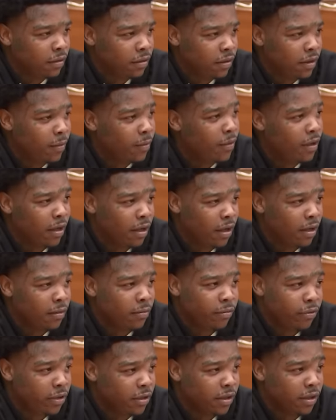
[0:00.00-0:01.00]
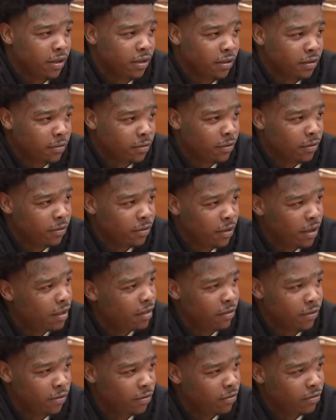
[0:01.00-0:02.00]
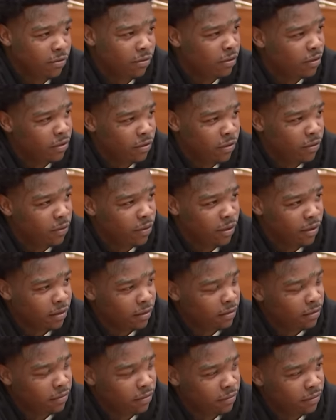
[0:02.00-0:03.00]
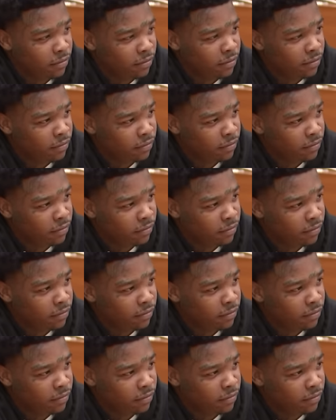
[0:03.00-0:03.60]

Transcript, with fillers: That man like the president. Man, how you going to do something to Lil Wayne? Okay.